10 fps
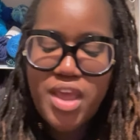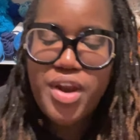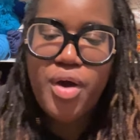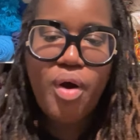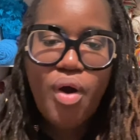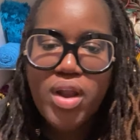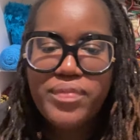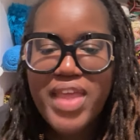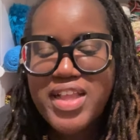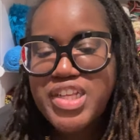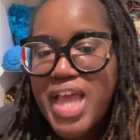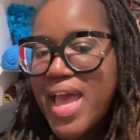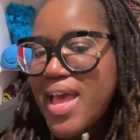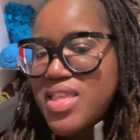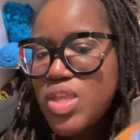all of that
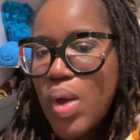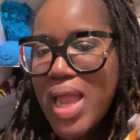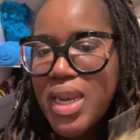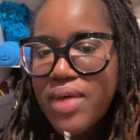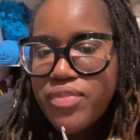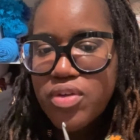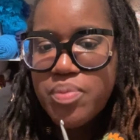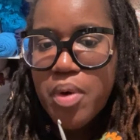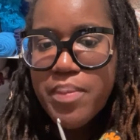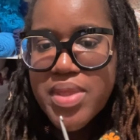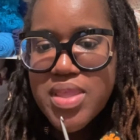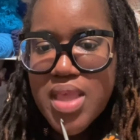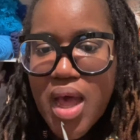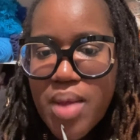jazz. So I love those moments.